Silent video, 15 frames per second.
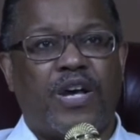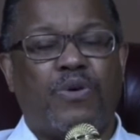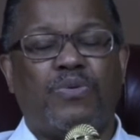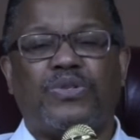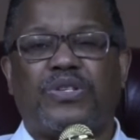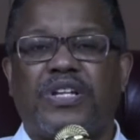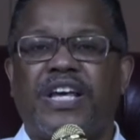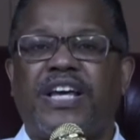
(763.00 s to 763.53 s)
it
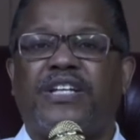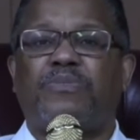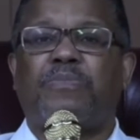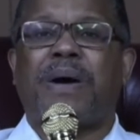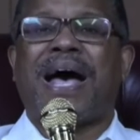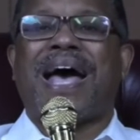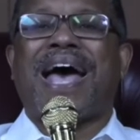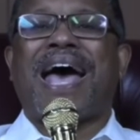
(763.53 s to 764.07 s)
was
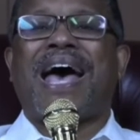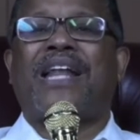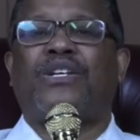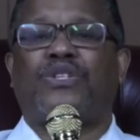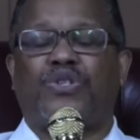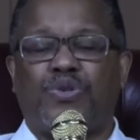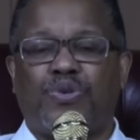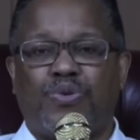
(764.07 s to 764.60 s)
linked by
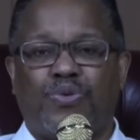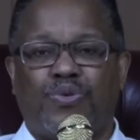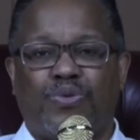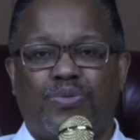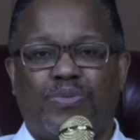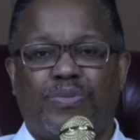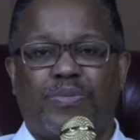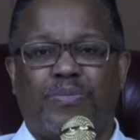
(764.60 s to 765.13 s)
attitude,
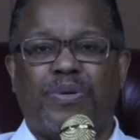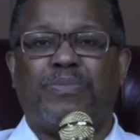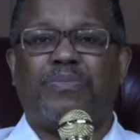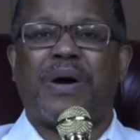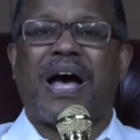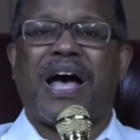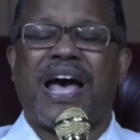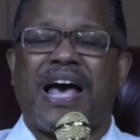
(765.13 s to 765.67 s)

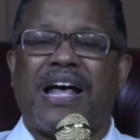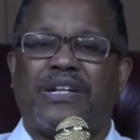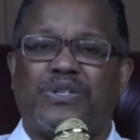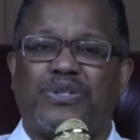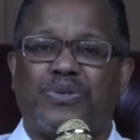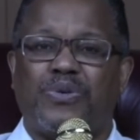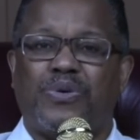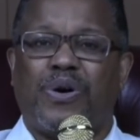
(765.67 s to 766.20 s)
but by
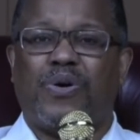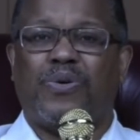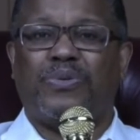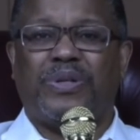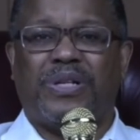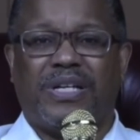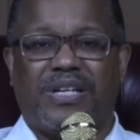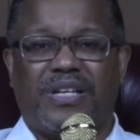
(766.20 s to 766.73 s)
attitude
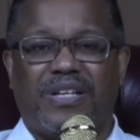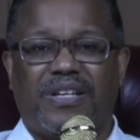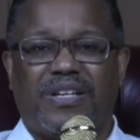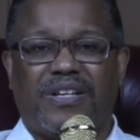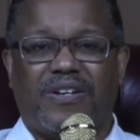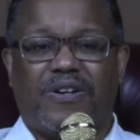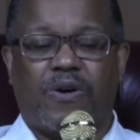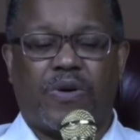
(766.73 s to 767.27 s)
only.
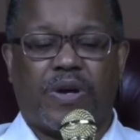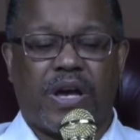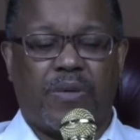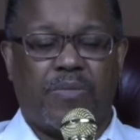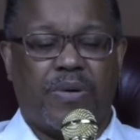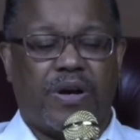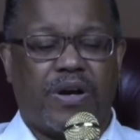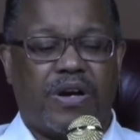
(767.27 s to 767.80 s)

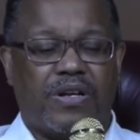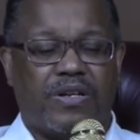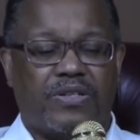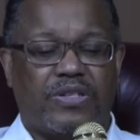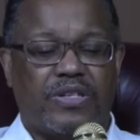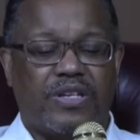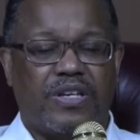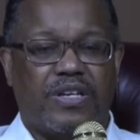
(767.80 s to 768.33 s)
Okay,
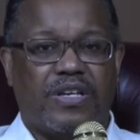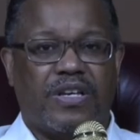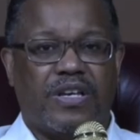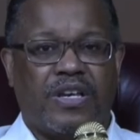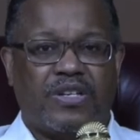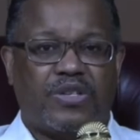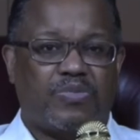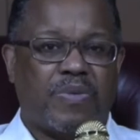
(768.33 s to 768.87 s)
because
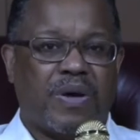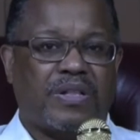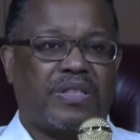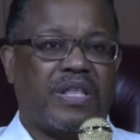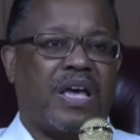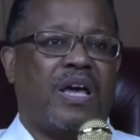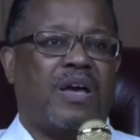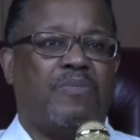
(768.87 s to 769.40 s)
it's
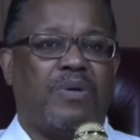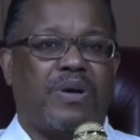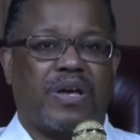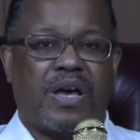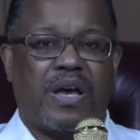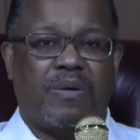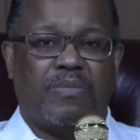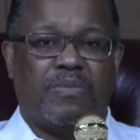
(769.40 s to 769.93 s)
my thing
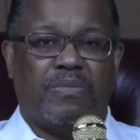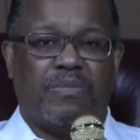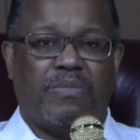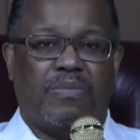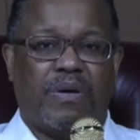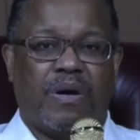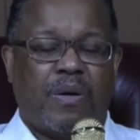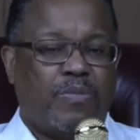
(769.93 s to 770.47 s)
became
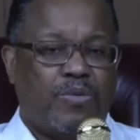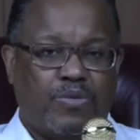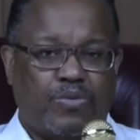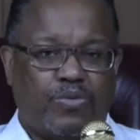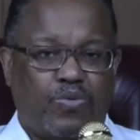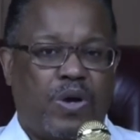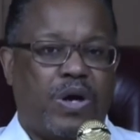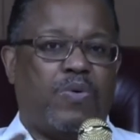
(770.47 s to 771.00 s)

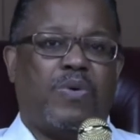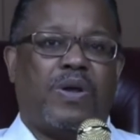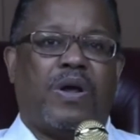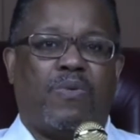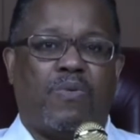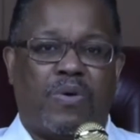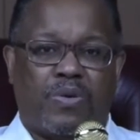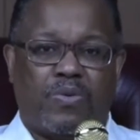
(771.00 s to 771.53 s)
I'm gonna wear what
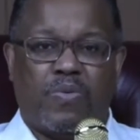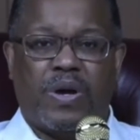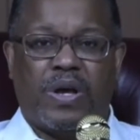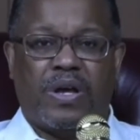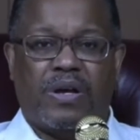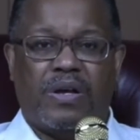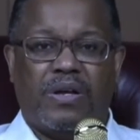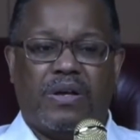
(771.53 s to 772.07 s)
I want to
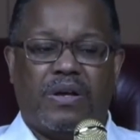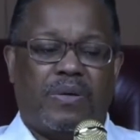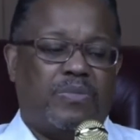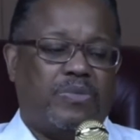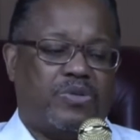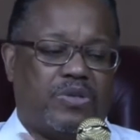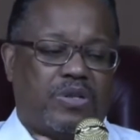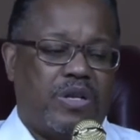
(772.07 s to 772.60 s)
wear. I'm
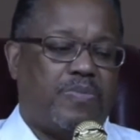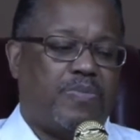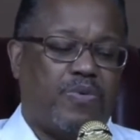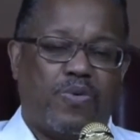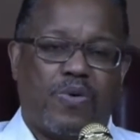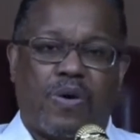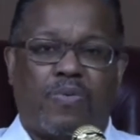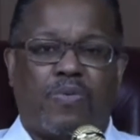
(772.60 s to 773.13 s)
gonna sleep
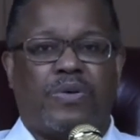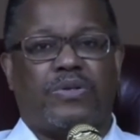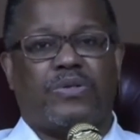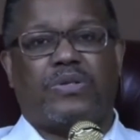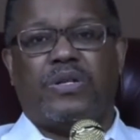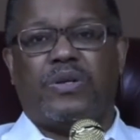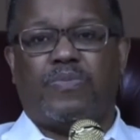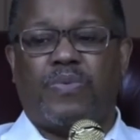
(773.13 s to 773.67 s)
with who I want
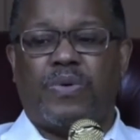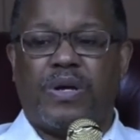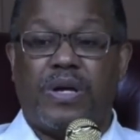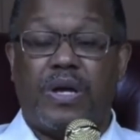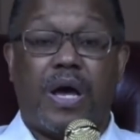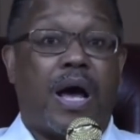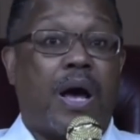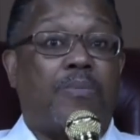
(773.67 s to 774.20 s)
to sleep
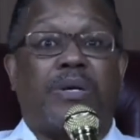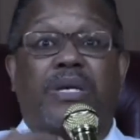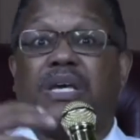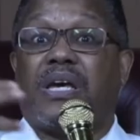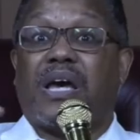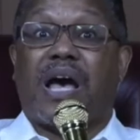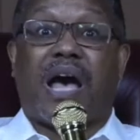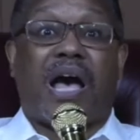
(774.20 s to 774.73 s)
with. I'm gonna
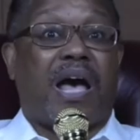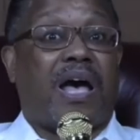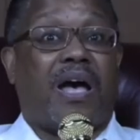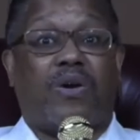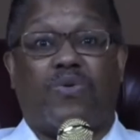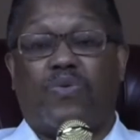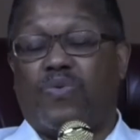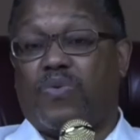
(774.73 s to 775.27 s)
get
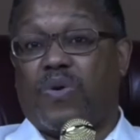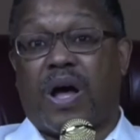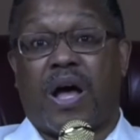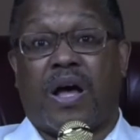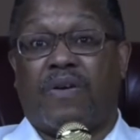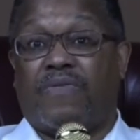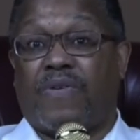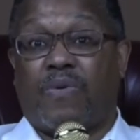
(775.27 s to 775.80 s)
high,
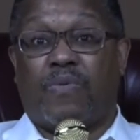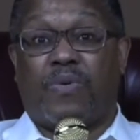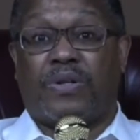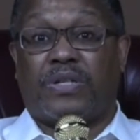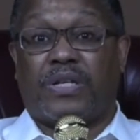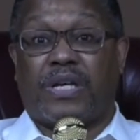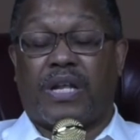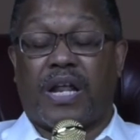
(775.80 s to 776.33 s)
high if I
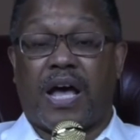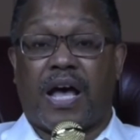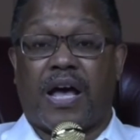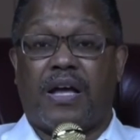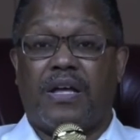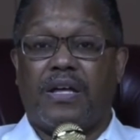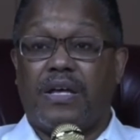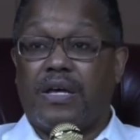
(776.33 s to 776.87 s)
wanted to get
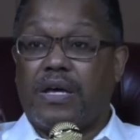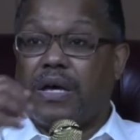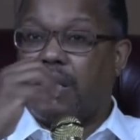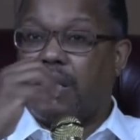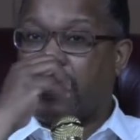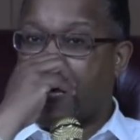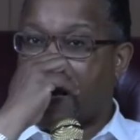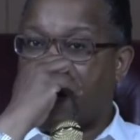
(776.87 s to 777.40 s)
high.
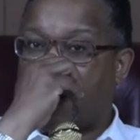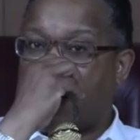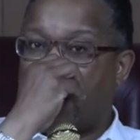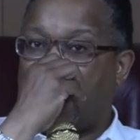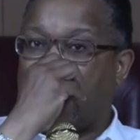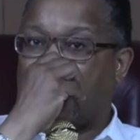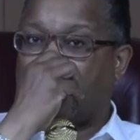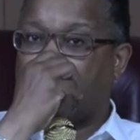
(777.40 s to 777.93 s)

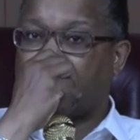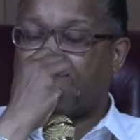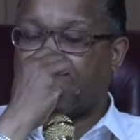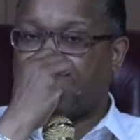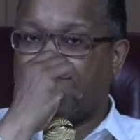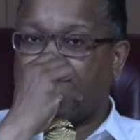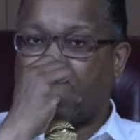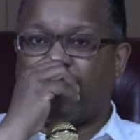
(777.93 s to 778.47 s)
Now, because
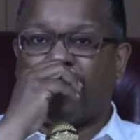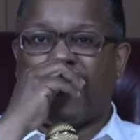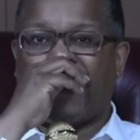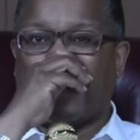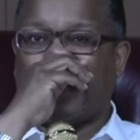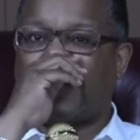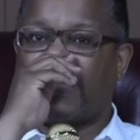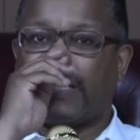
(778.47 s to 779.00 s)
I think
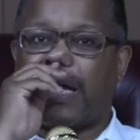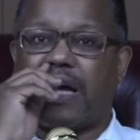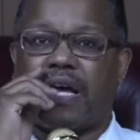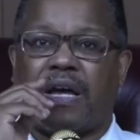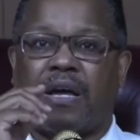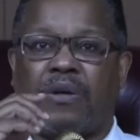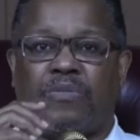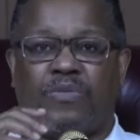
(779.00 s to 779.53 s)
around this
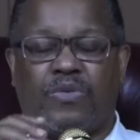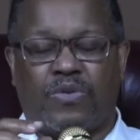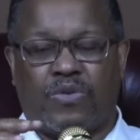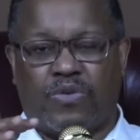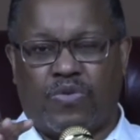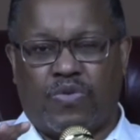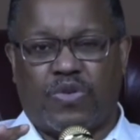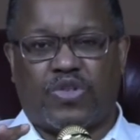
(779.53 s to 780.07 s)
time,
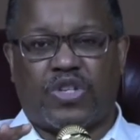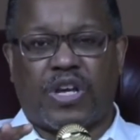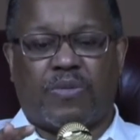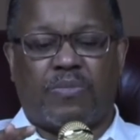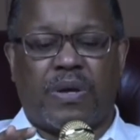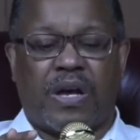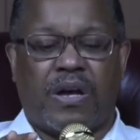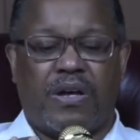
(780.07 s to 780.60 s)
you can
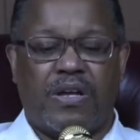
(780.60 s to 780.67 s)
check me